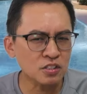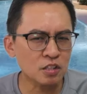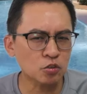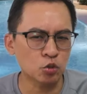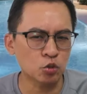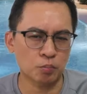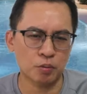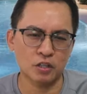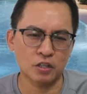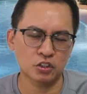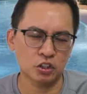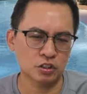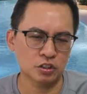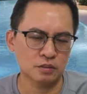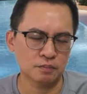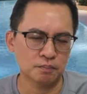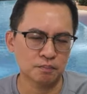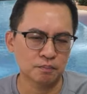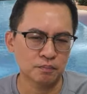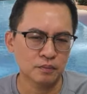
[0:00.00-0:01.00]
prices.
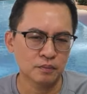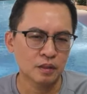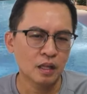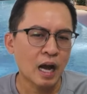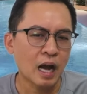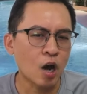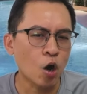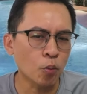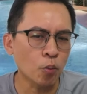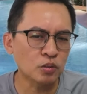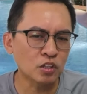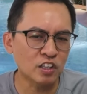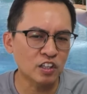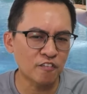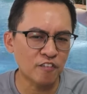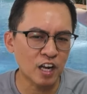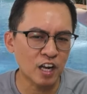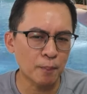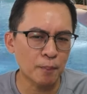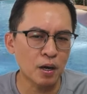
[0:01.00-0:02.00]
I hope the
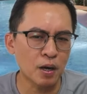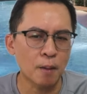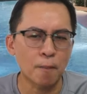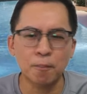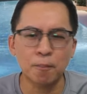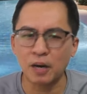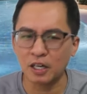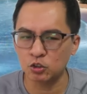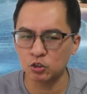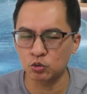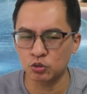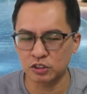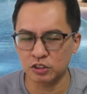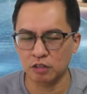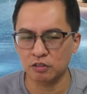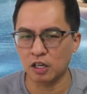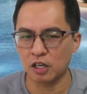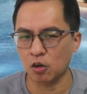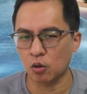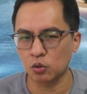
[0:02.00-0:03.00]
developer price to sell
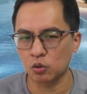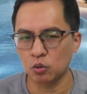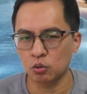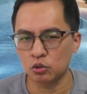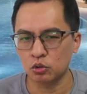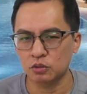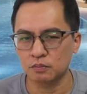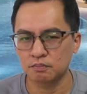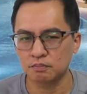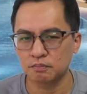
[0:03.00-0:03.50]
their condos.